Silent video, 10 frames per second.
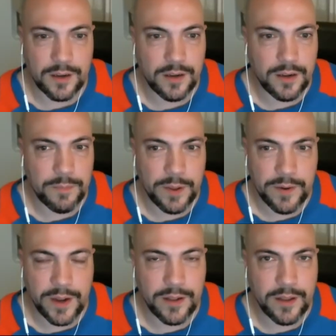I, by the
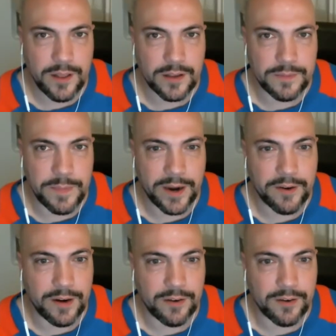way, I like this
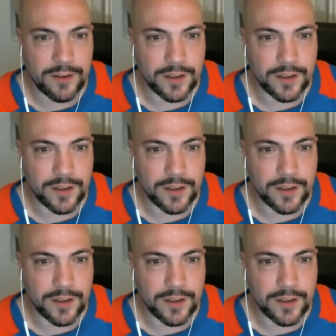background.